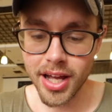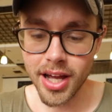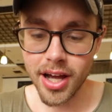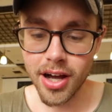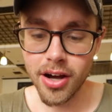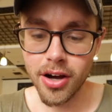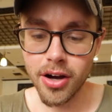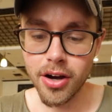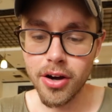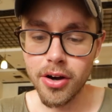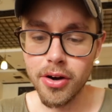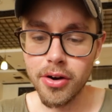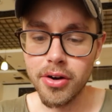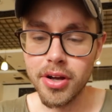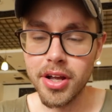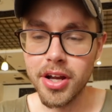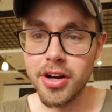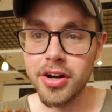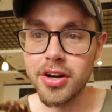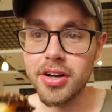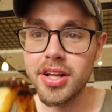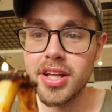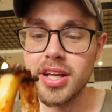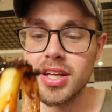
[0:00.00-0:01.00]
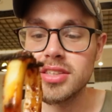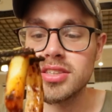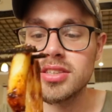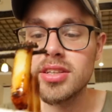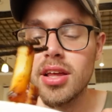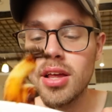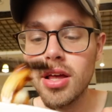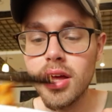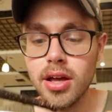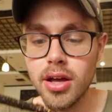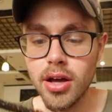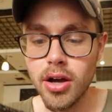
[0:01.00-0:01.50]
Oh, here it is.
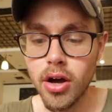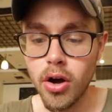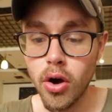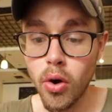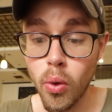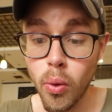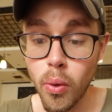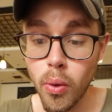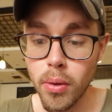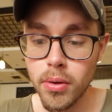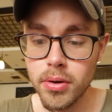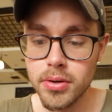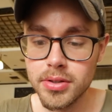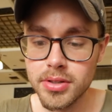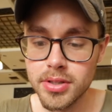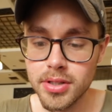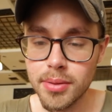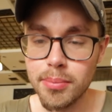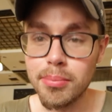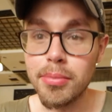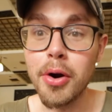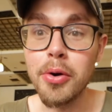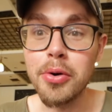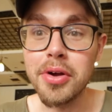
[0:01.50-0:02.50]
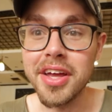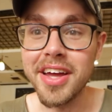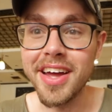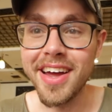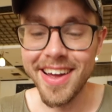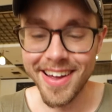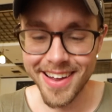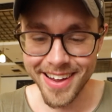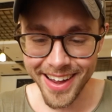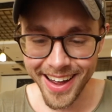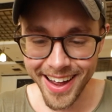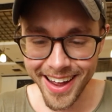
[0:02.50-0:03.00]
Oh, broke it.
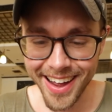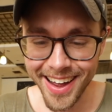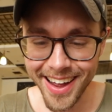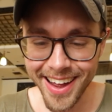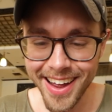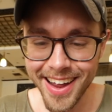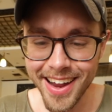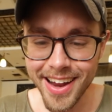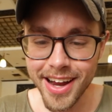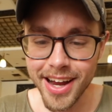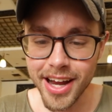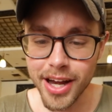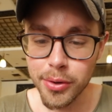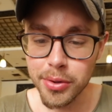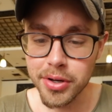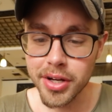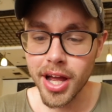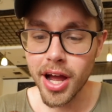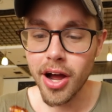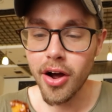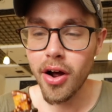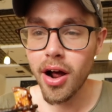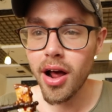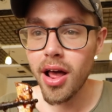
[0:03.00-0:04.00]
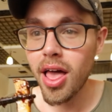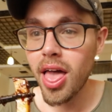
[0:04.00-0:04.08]
Here we go.